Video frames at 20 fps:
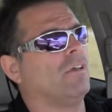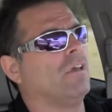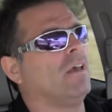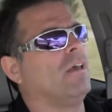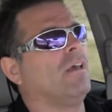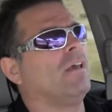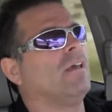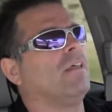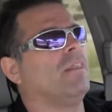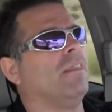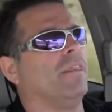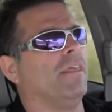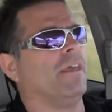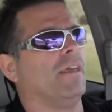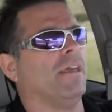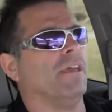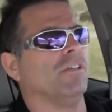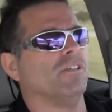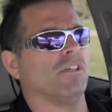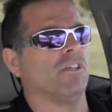the
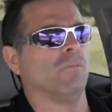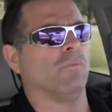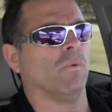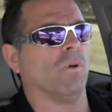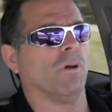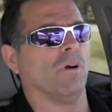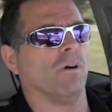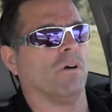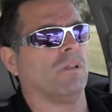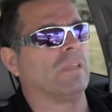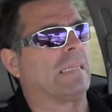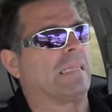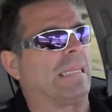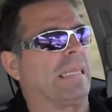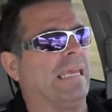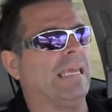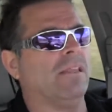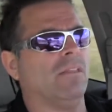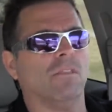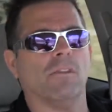engine will
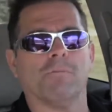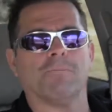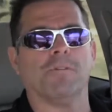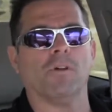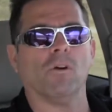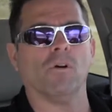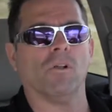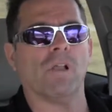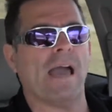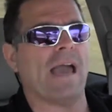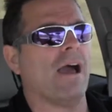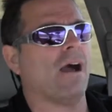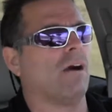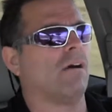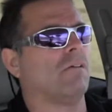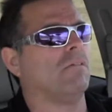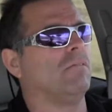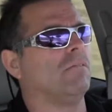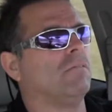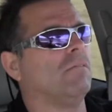lean the fuel
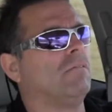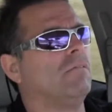out